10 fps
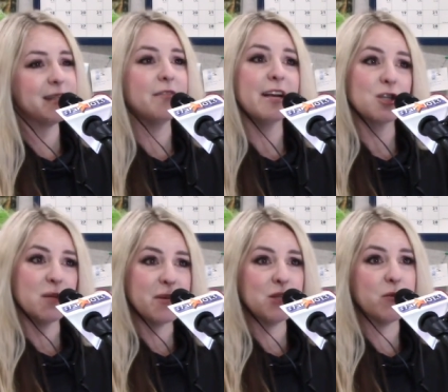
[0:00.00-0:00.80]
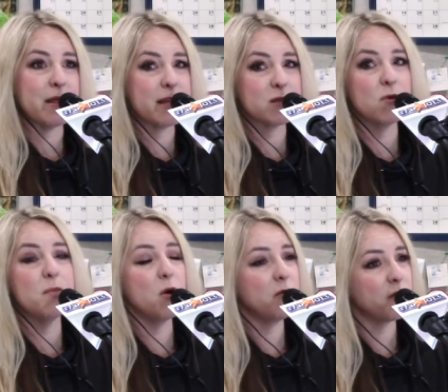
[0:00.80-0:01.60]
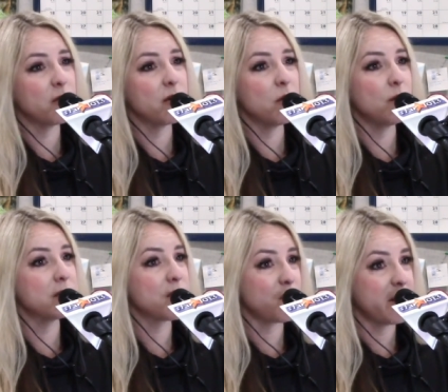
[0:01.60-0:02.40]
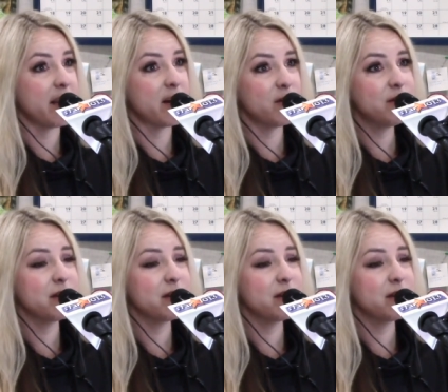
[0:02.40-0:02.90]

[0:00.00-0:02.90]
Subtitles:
I've actually been doing this remote for almost 3 years.